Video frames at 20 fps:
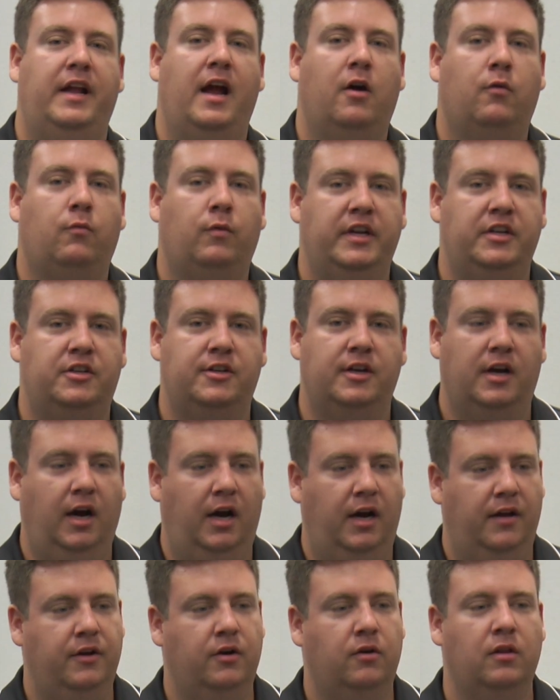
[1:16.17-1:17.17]
outreach.
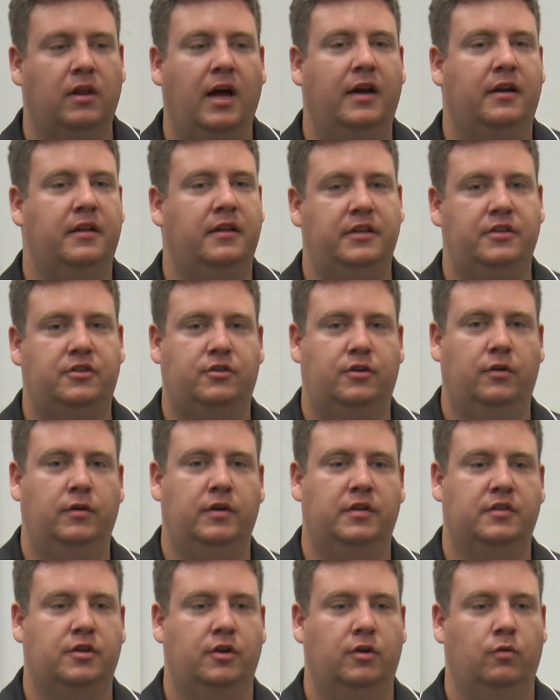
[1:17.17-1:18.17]
Uh, there are a lot of these
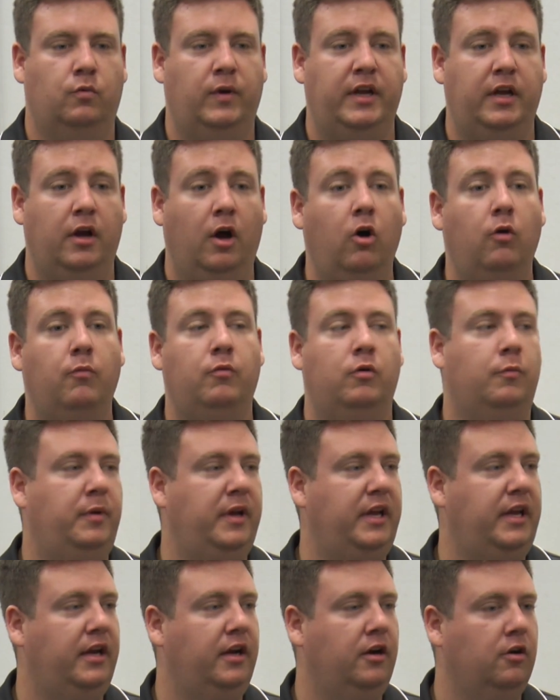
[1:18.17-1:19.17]
students who we hope will
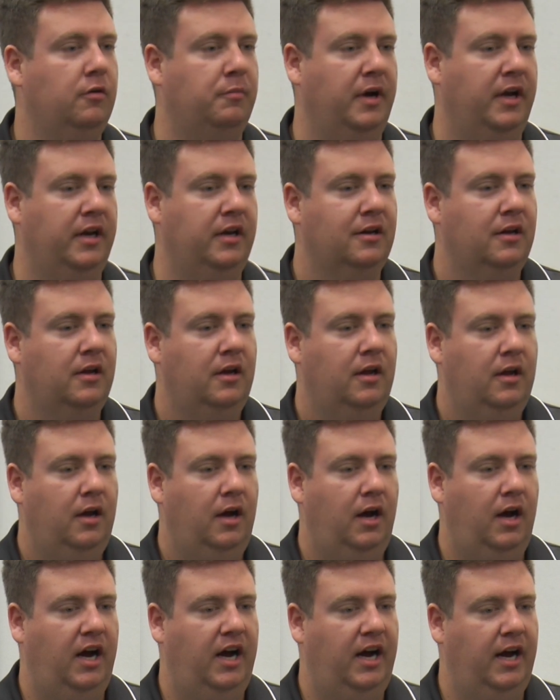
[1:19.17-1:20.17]
be here, but
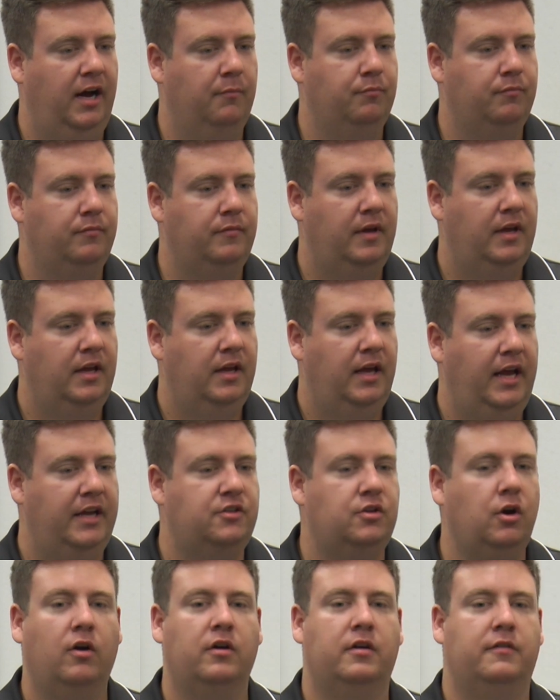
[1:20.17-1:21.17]
um,
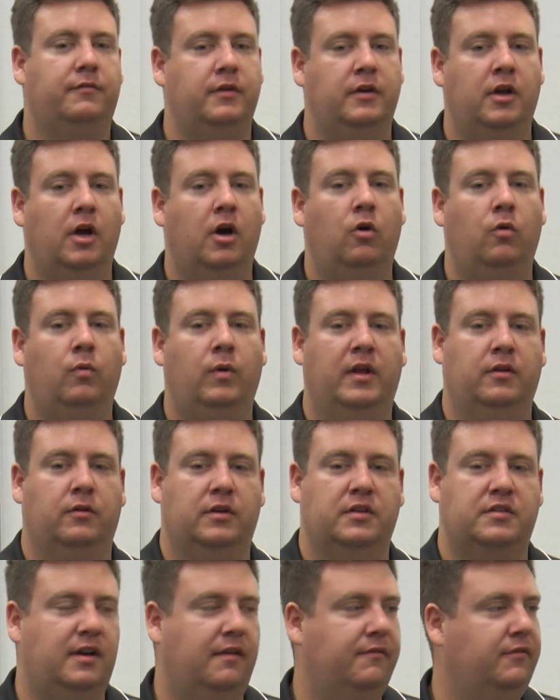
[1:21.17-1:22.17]
it's hard to know whether
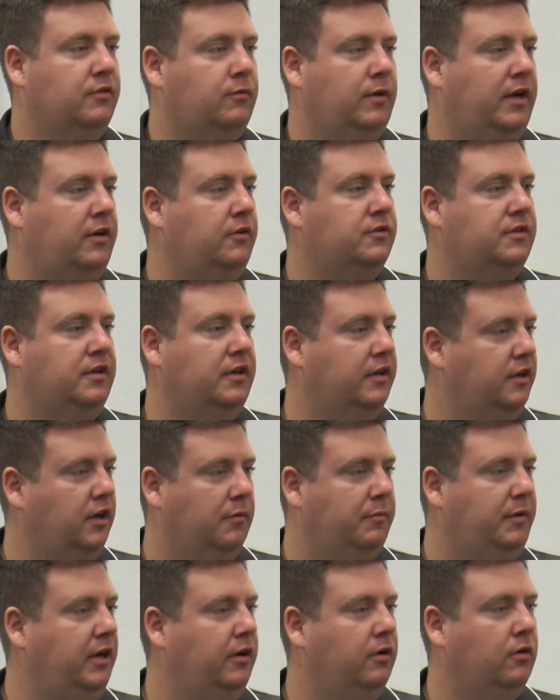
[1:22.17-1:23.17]
a seventh grader is going to
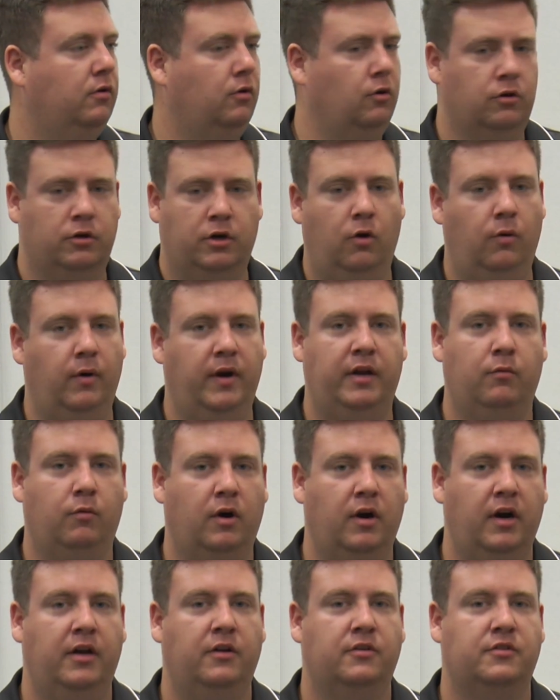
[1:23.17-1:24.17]
come here or go
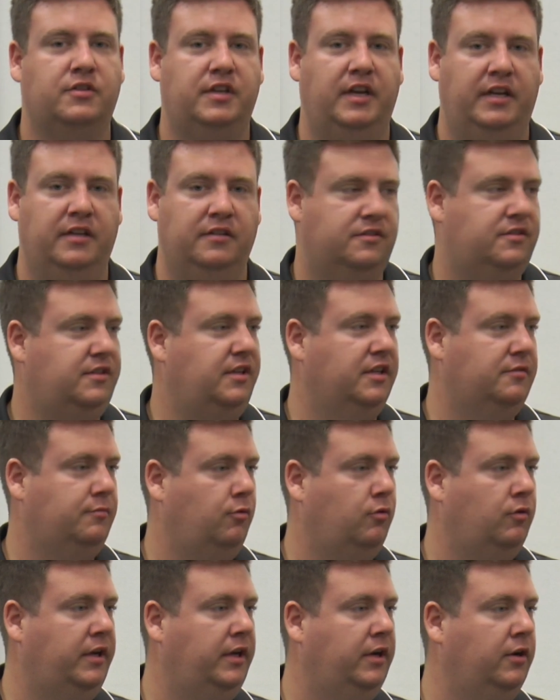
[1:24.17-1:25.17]
anywhere else in six
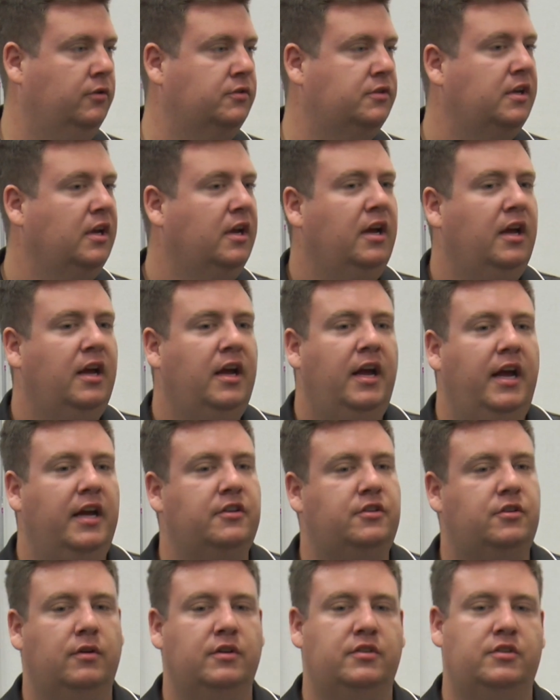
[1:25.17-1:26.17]
more years.
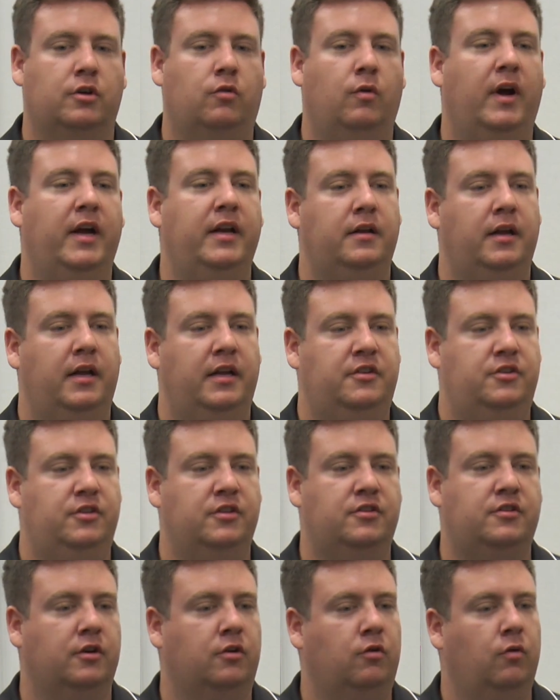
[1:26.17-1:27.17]
And so it's a great, it's
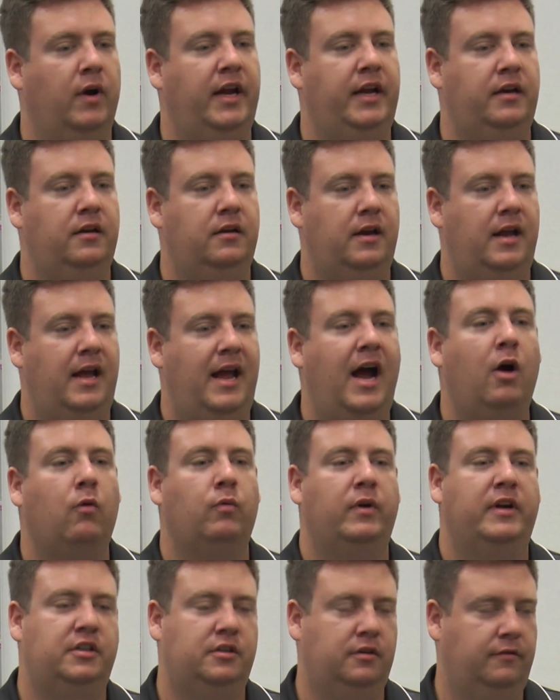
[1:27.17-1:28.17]
just a great
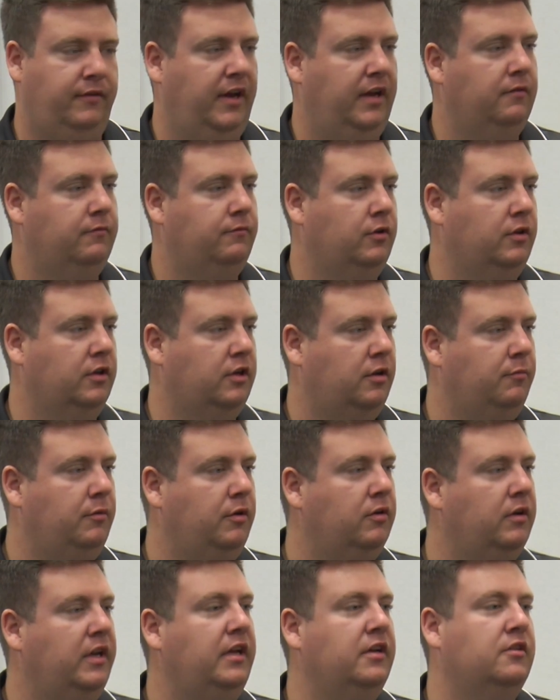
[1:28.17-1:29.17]
outreach event for the
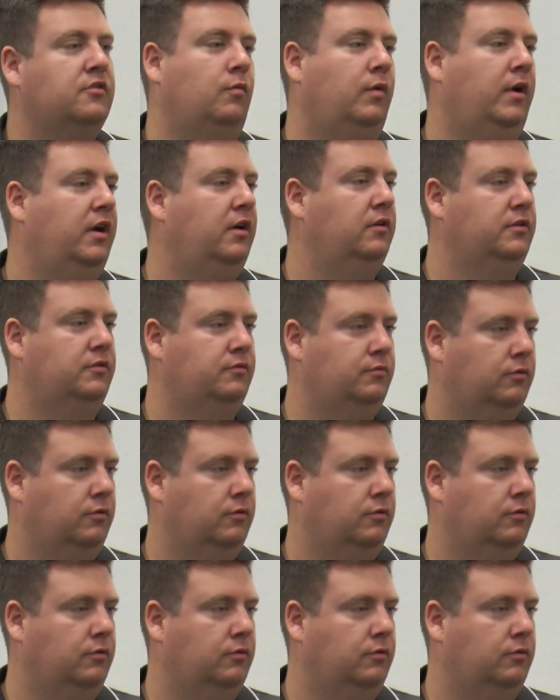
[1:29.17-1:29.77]
community as well as